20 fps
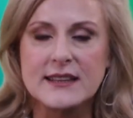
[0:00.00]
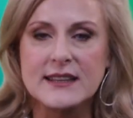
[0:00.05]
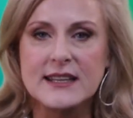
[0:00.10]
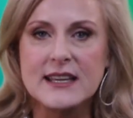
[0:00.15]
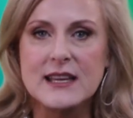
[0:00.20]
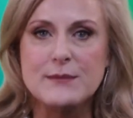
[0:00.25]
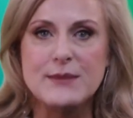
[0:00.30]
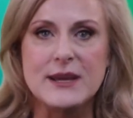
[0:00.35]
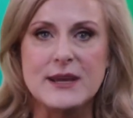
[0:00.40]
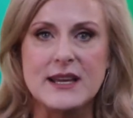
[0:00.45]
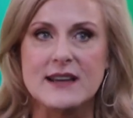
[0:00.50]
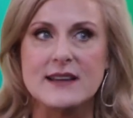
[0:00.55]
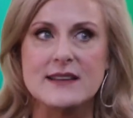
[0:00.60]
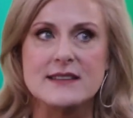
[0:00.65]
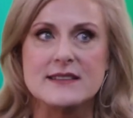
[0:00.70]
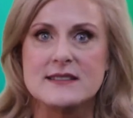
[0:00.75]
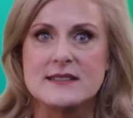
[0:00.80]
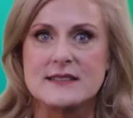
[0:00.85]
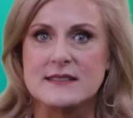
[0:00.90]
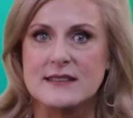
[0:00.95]
lead
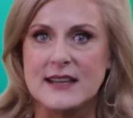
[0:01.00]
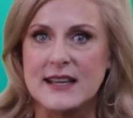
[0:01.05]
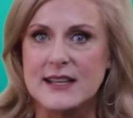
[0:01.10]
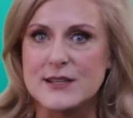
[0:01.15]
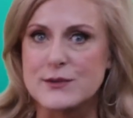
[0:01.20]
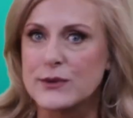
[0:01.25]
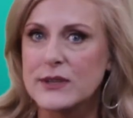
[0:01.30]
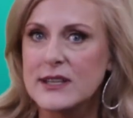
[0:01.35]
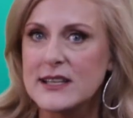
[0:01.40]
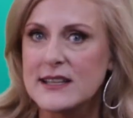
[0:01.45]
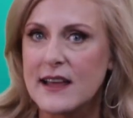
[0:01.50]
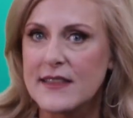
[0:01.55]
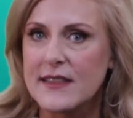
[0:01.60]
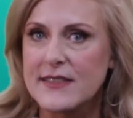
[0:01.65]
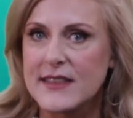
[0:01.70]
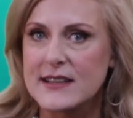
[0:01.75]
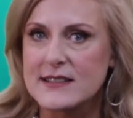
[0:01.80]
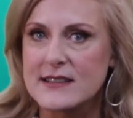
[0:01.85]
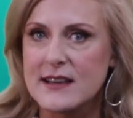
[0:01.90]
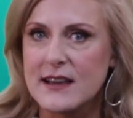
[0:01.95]
because it's really not
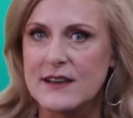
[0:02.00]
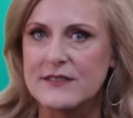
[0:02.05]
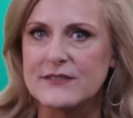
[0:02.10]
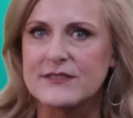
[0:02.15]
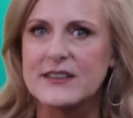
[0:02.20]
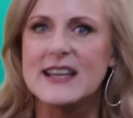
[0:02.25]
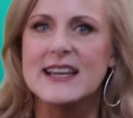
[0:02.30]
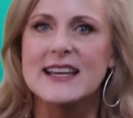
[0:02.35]
that tough.